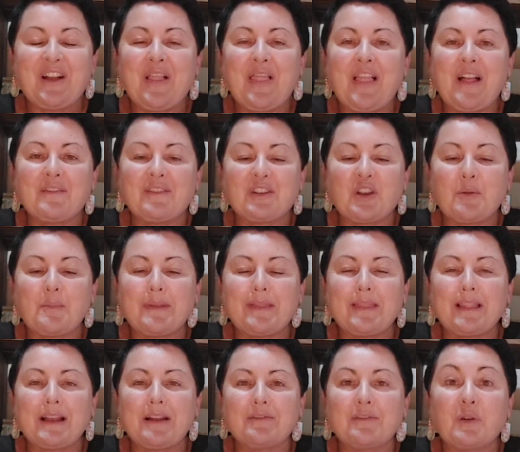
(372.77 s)
I love it. I'm
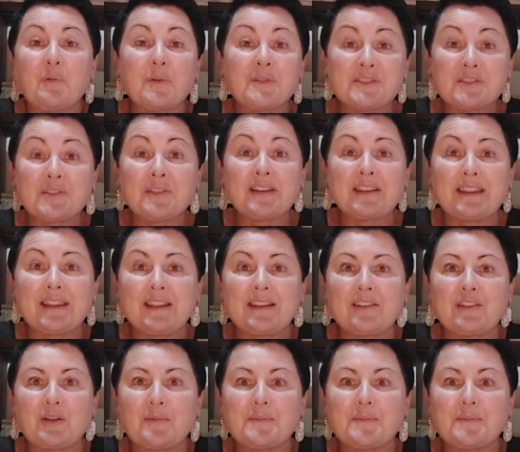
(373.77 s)
in love. I wasn't going to get it.